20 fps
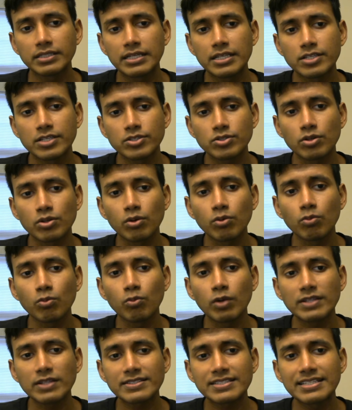So
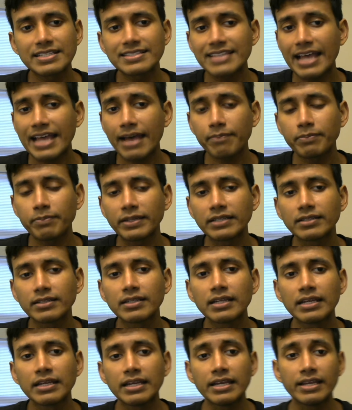once this happened,
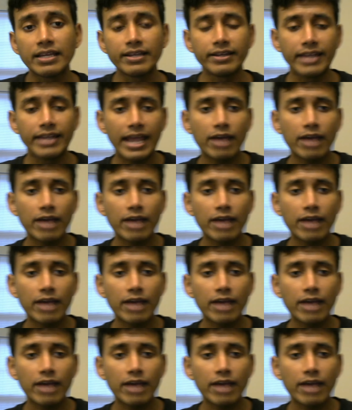now